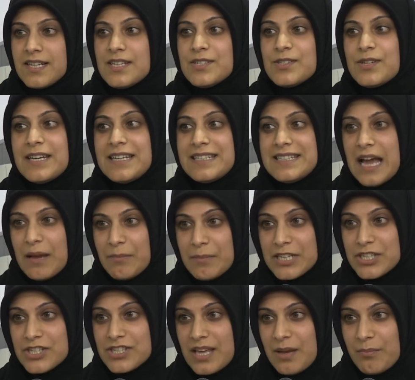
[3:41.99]
So he
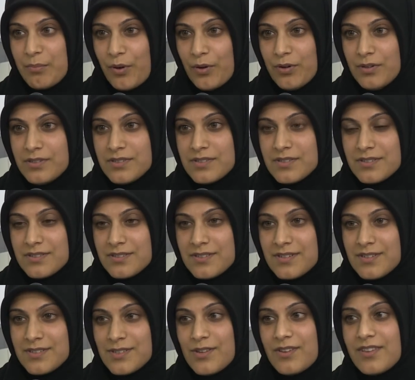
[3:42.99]
damaged their boat
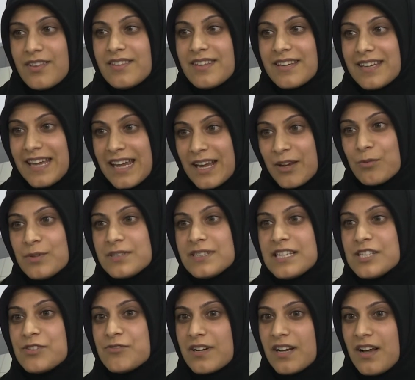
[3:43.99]
so that the king would
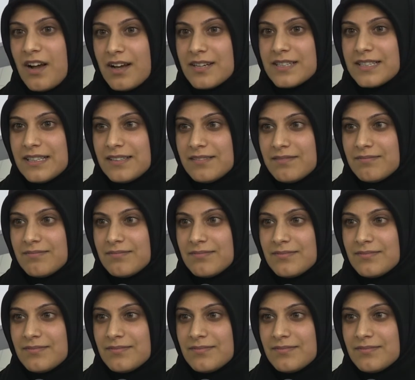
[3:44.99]
disregard it.